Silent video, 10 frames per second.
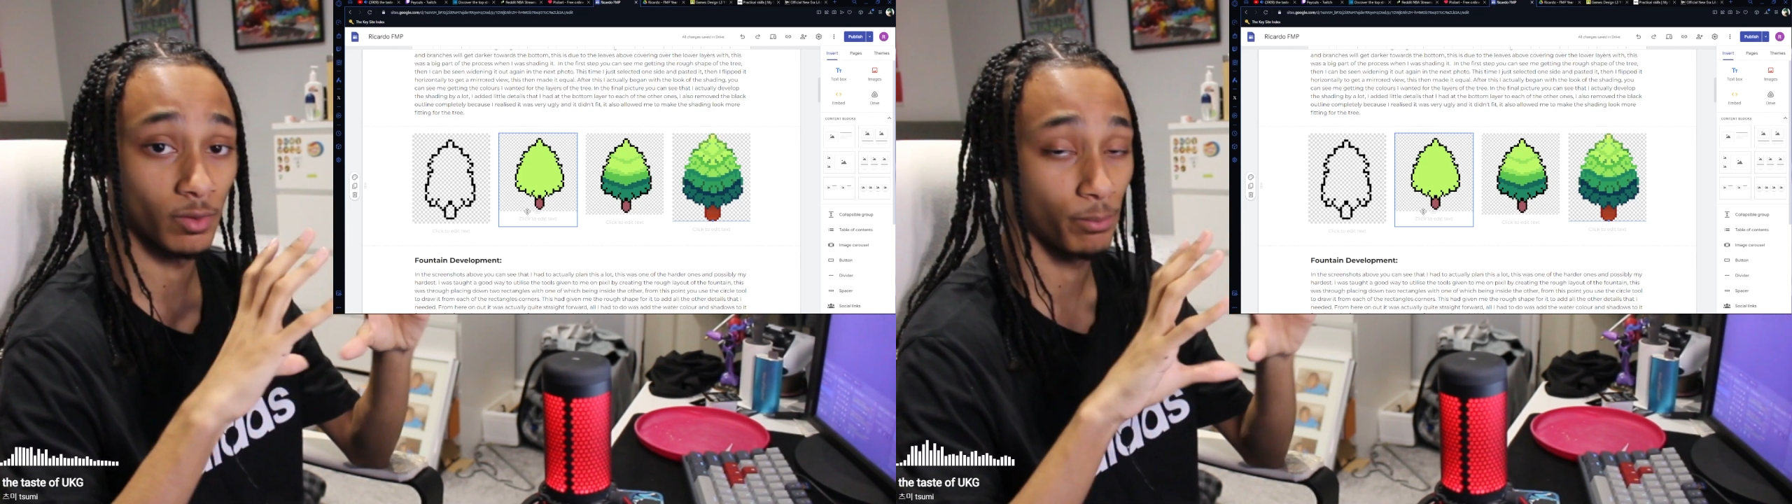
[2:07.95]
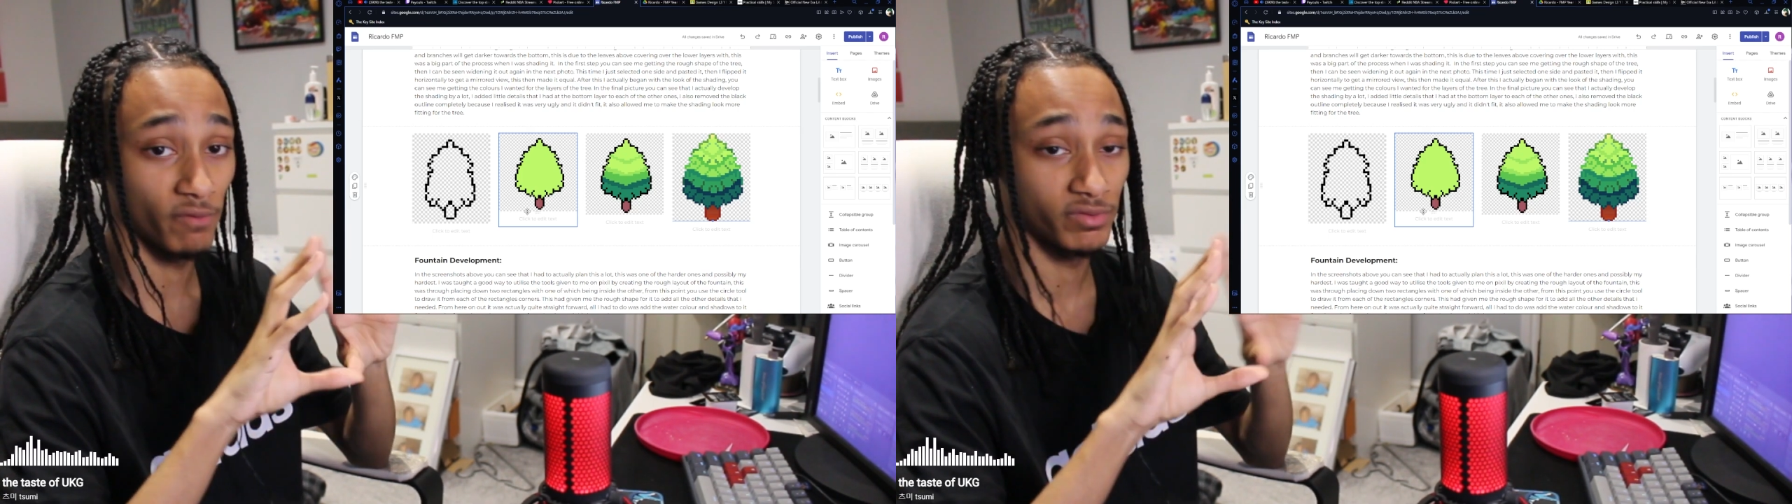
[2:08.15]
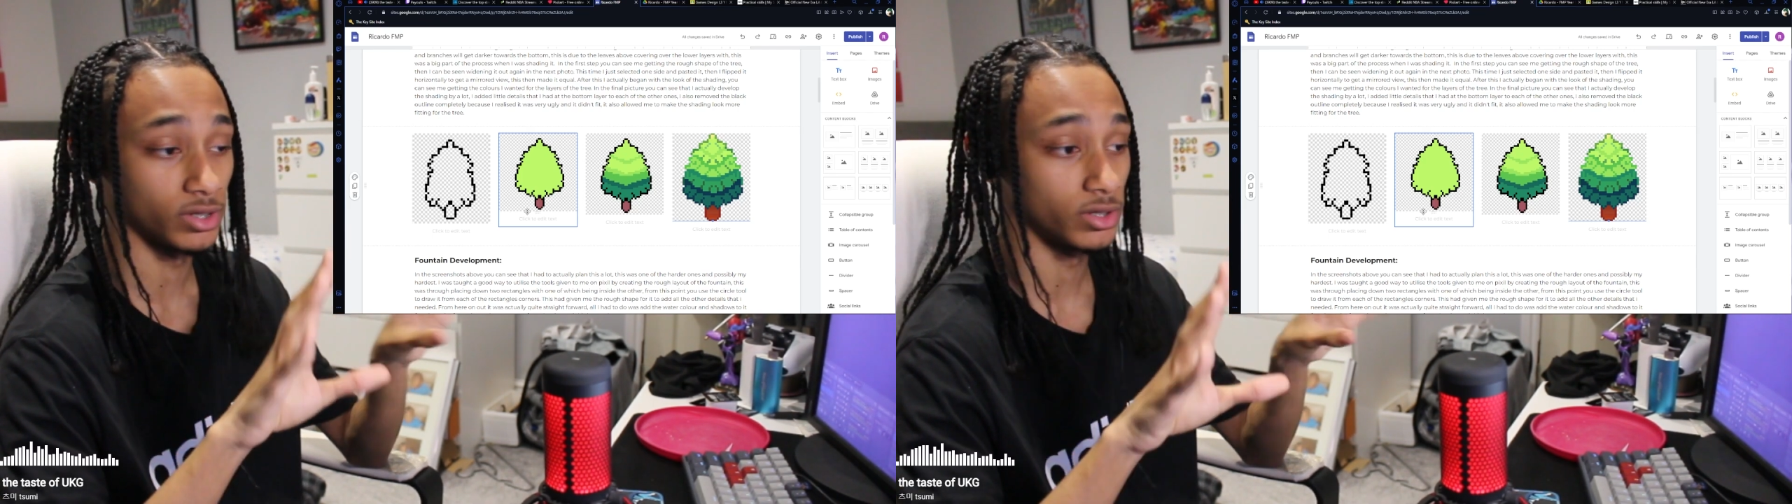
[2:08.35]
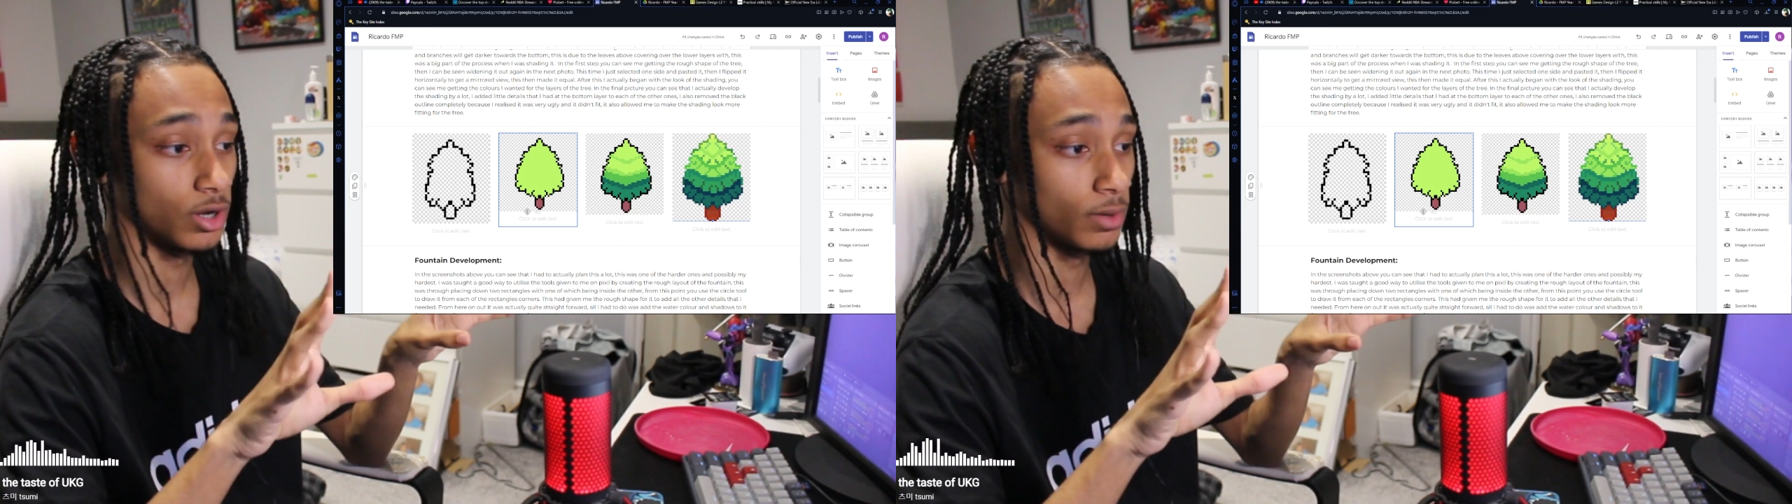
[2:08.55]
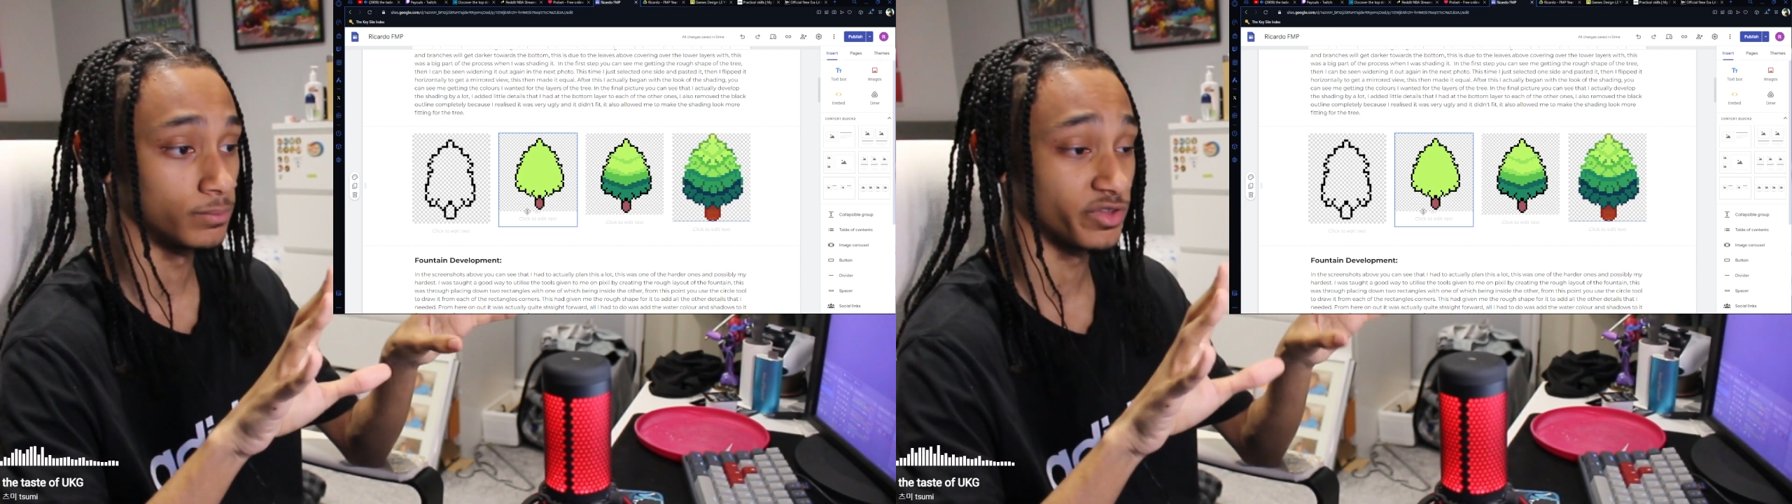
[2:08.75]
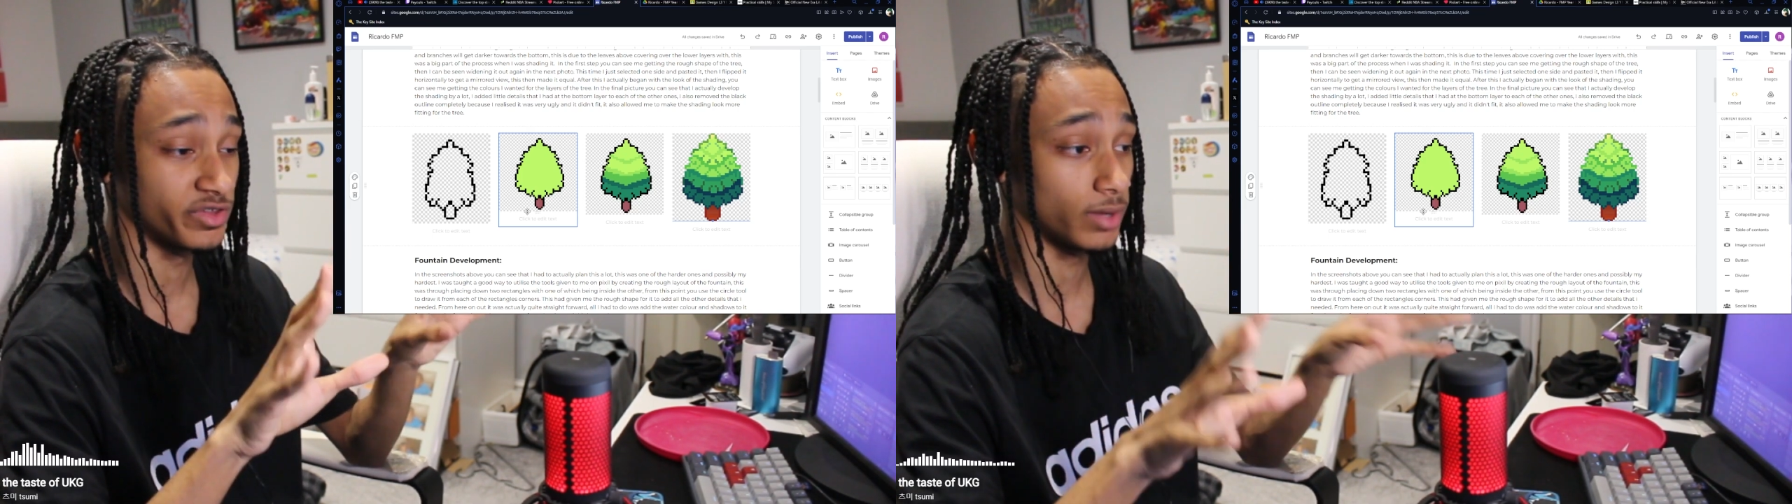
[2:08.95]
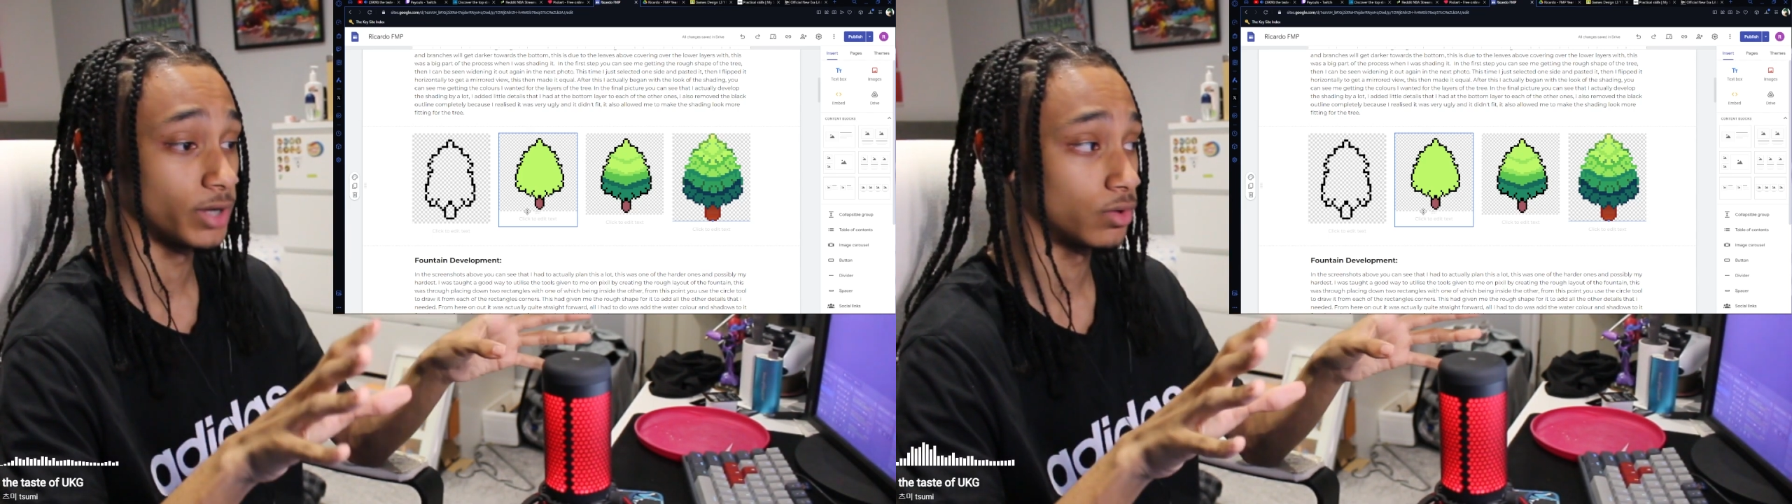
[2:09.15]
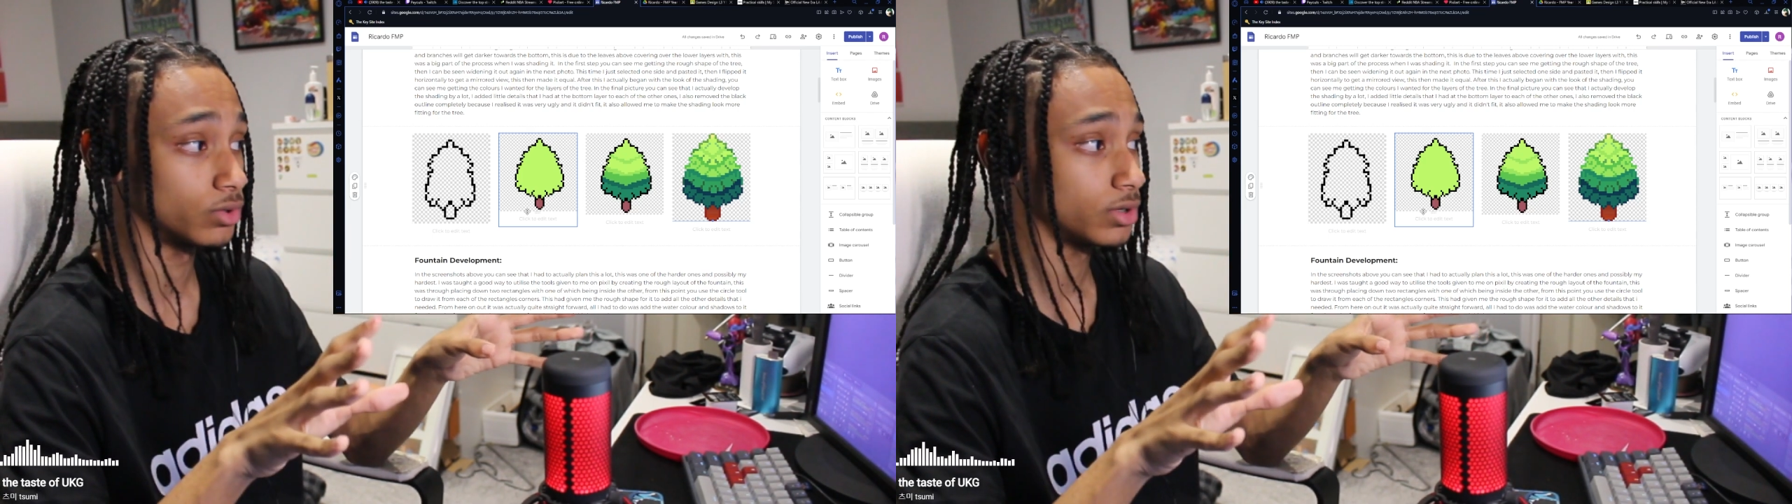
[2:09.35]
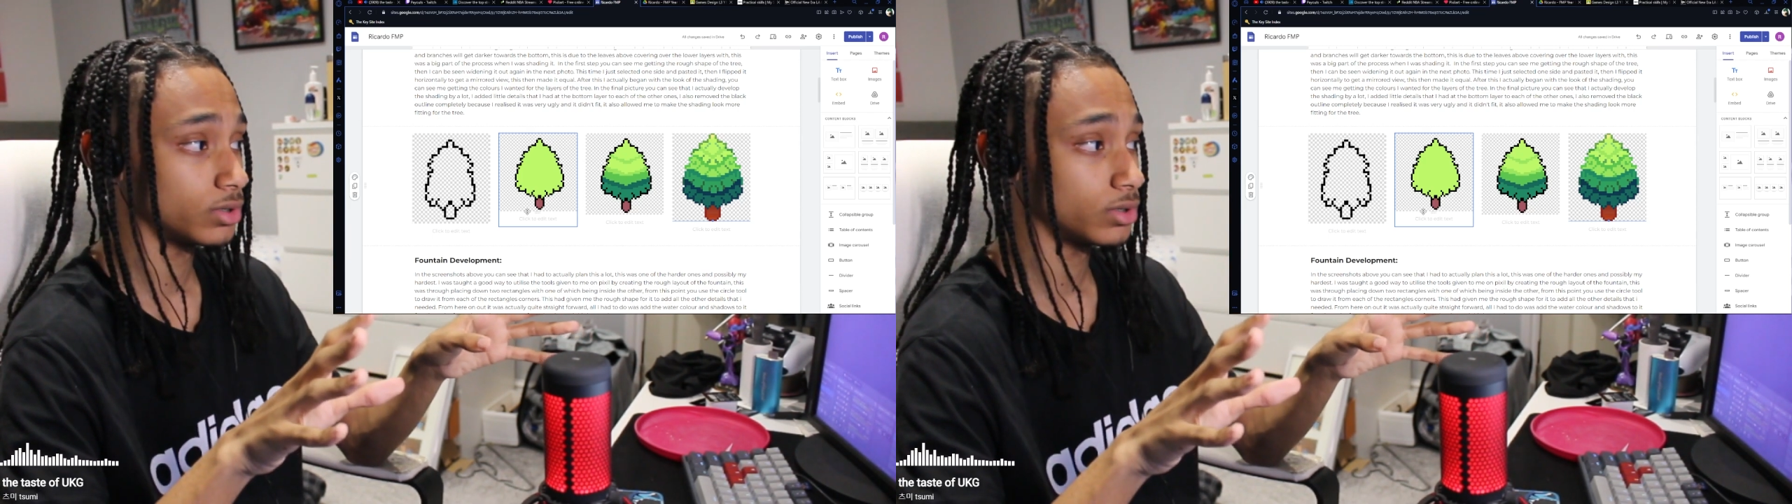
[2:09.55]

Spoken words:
perfectly the same now,